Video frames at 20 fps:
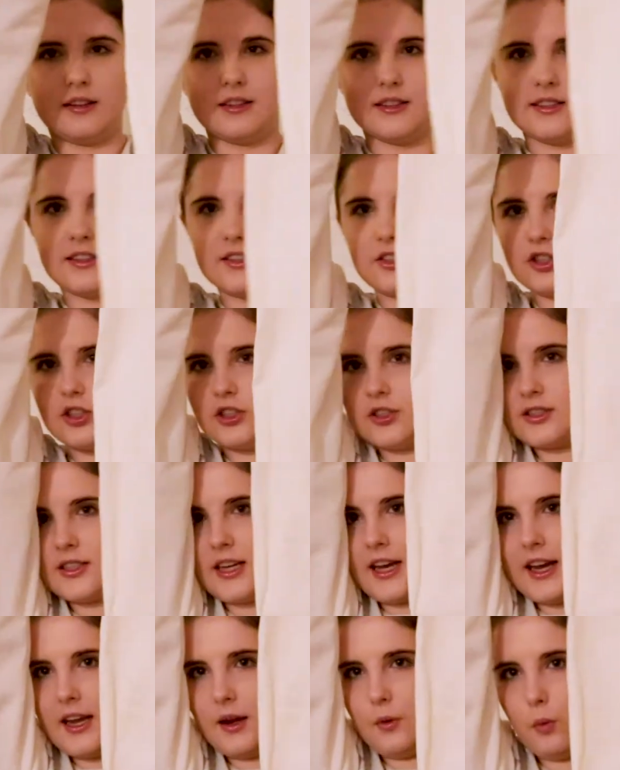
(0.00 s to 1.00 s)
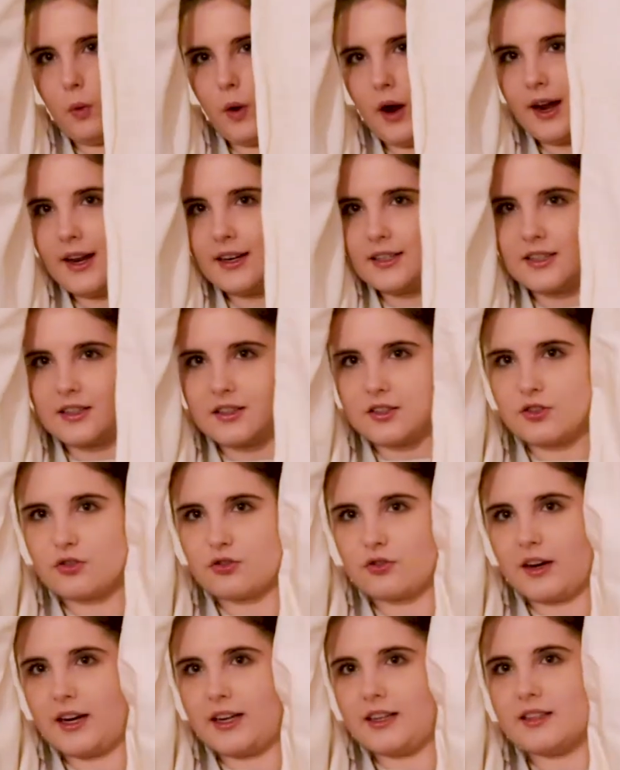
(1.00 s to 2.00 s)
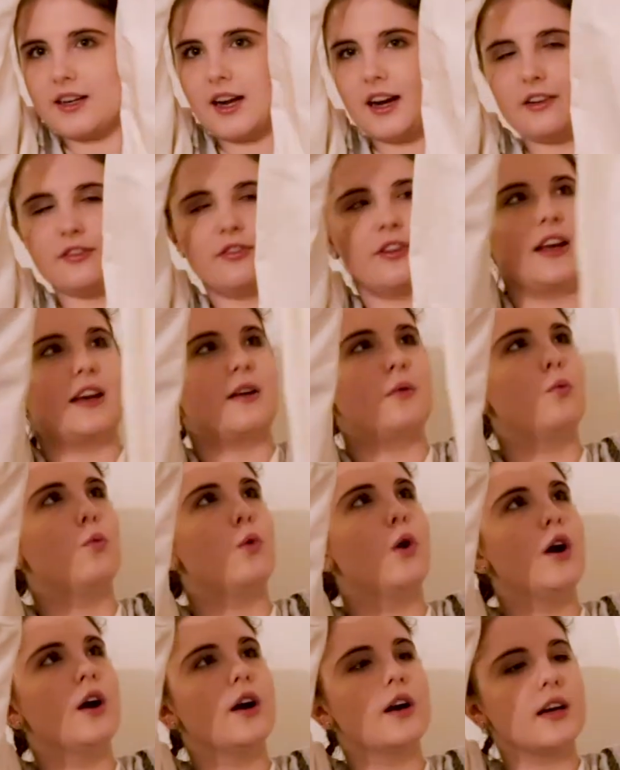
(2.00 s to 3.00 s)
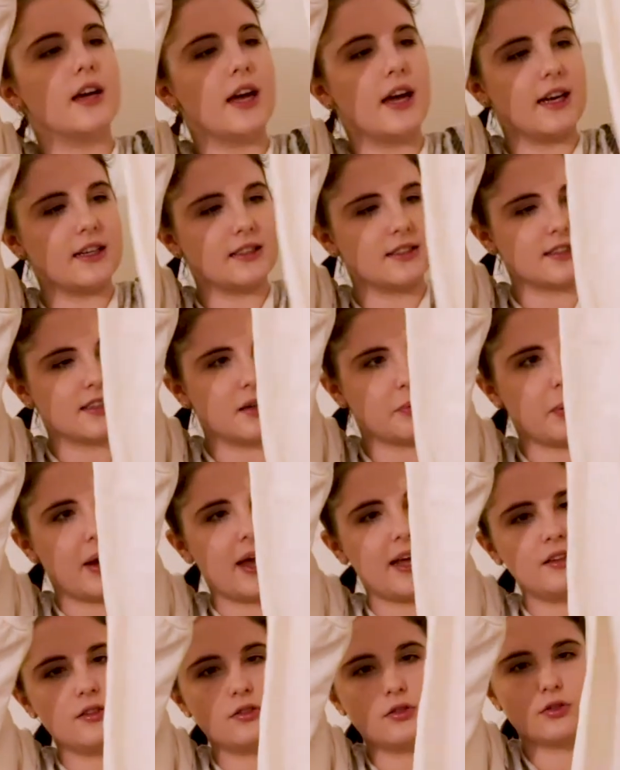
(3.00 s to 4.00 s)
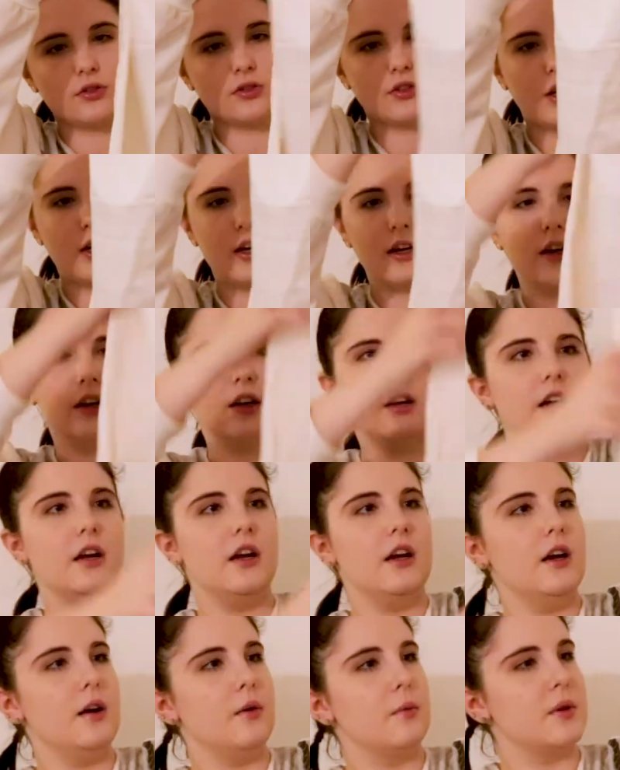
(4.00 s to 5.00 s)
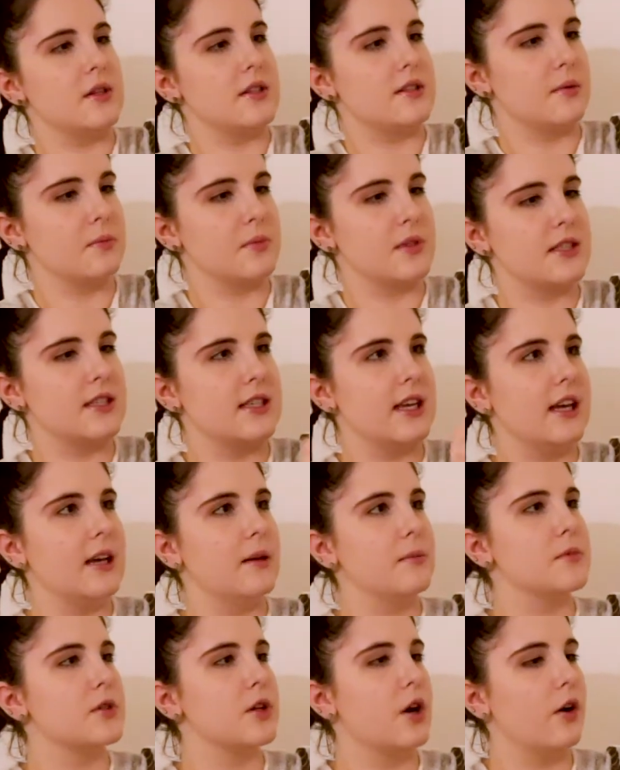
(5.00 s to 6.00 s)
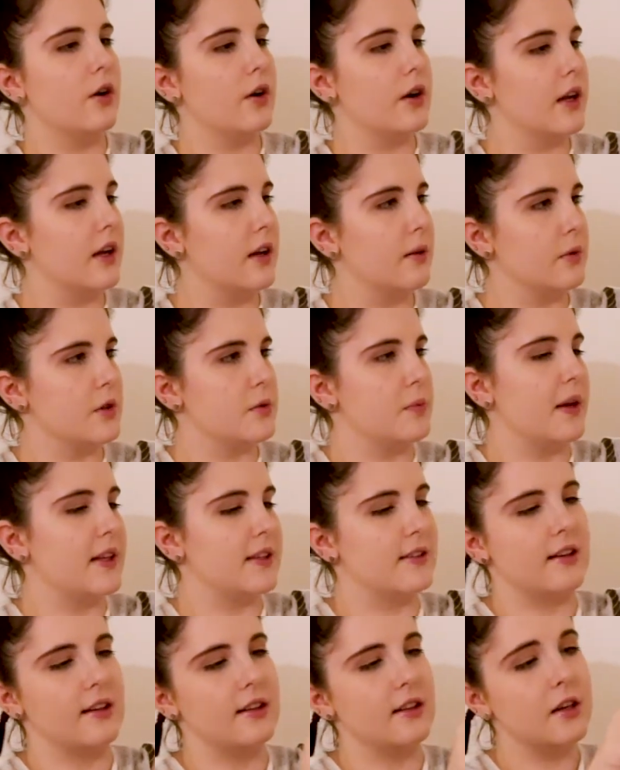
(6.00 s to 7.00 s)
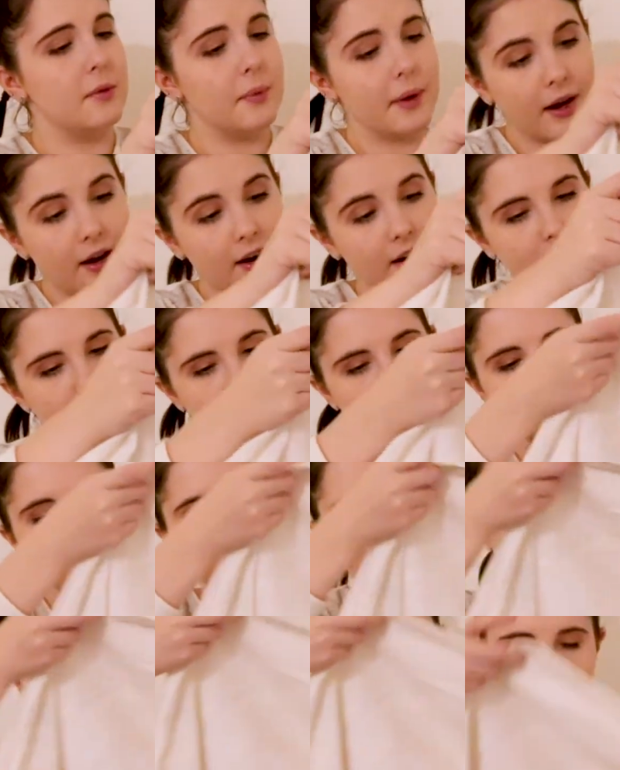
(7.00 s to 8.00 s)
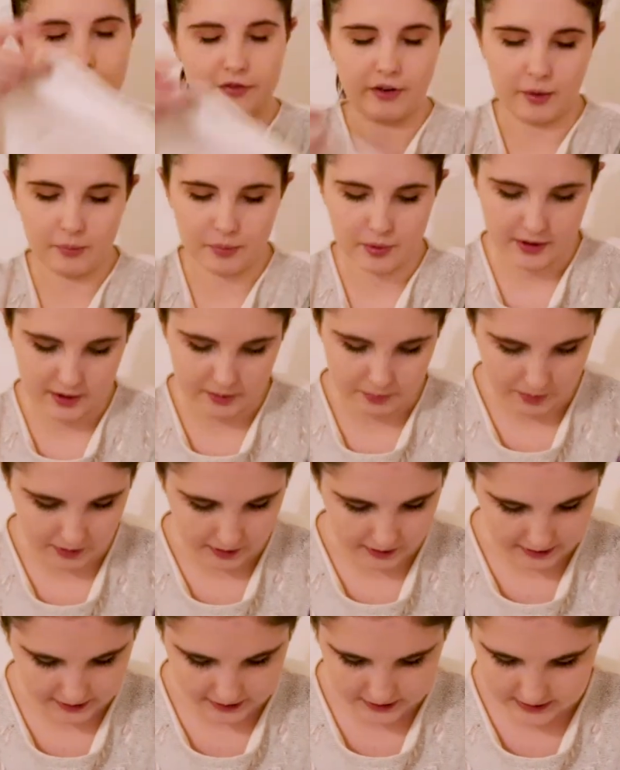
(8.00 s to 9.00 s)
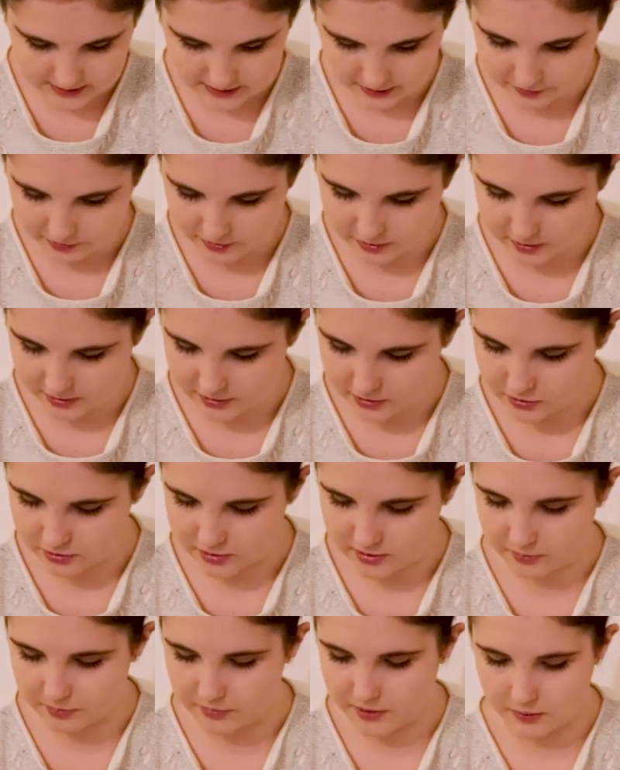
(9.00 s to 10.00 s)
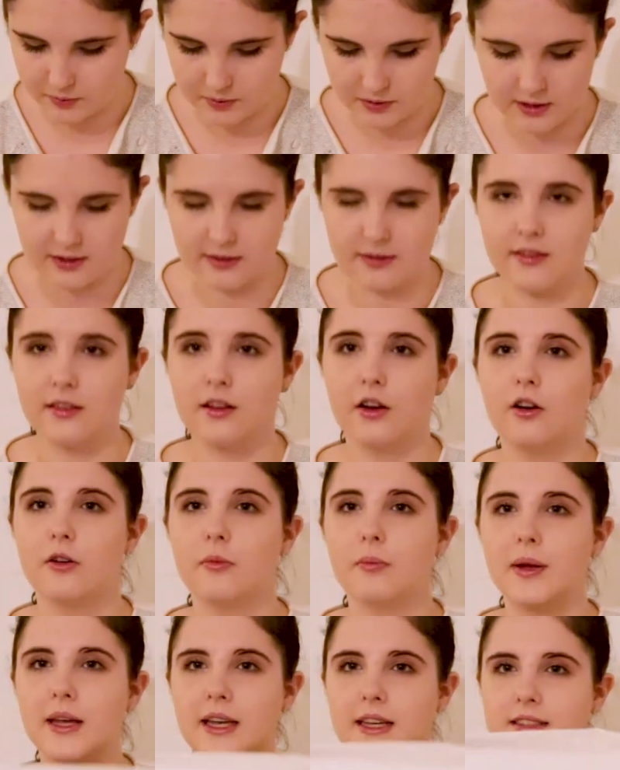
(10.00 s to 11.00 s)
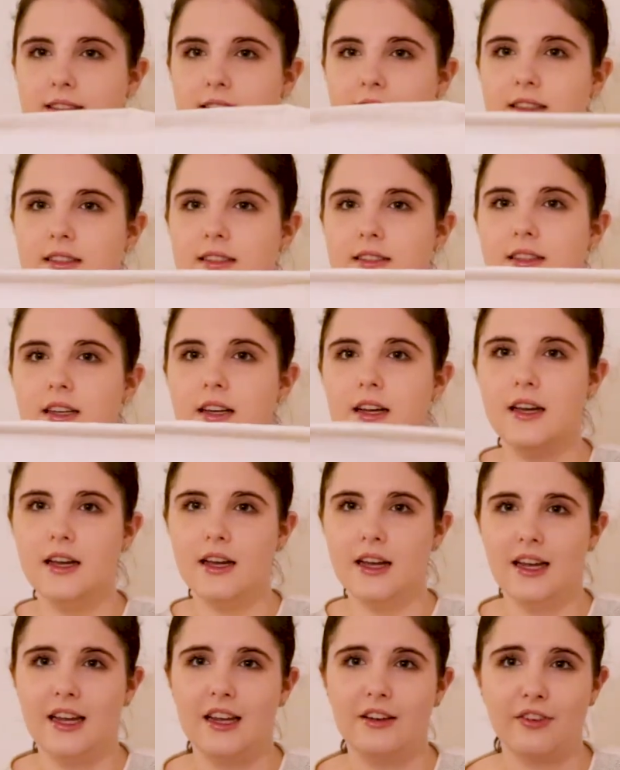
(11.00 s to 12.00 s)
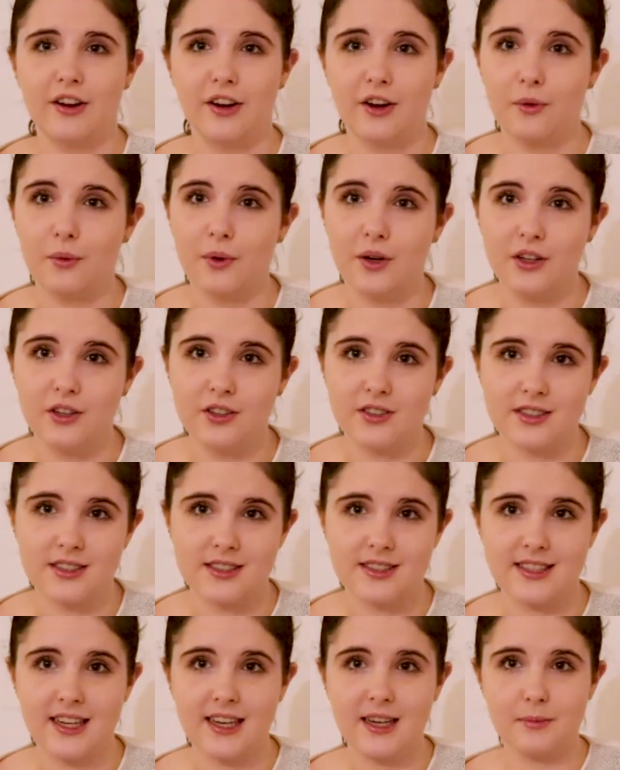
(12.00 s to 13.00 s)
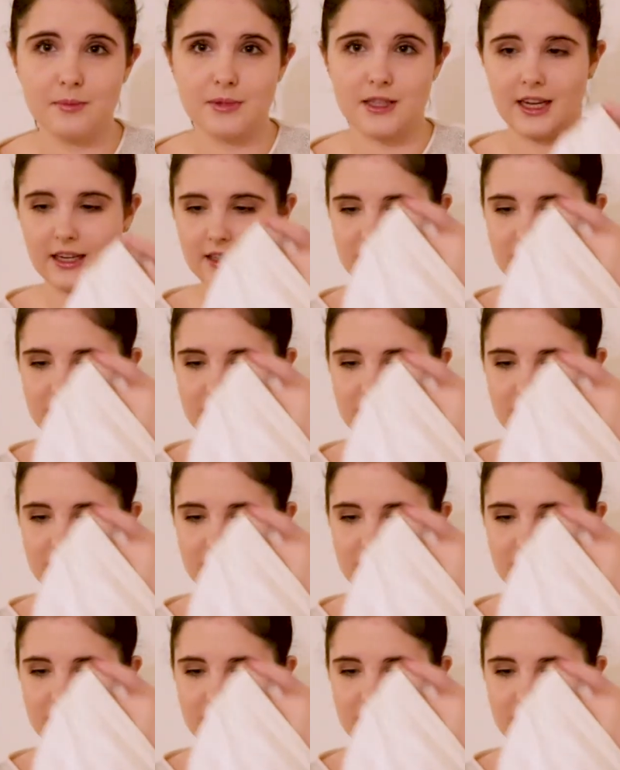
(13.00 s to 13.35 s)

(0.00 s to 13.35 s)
this is just a white, straight, kind of like work-esque pencil skirt with some seams on it, which makes it a little bit harder to use for fabric, but I can definitely do something with these long pieces if I don't want to use the seams, that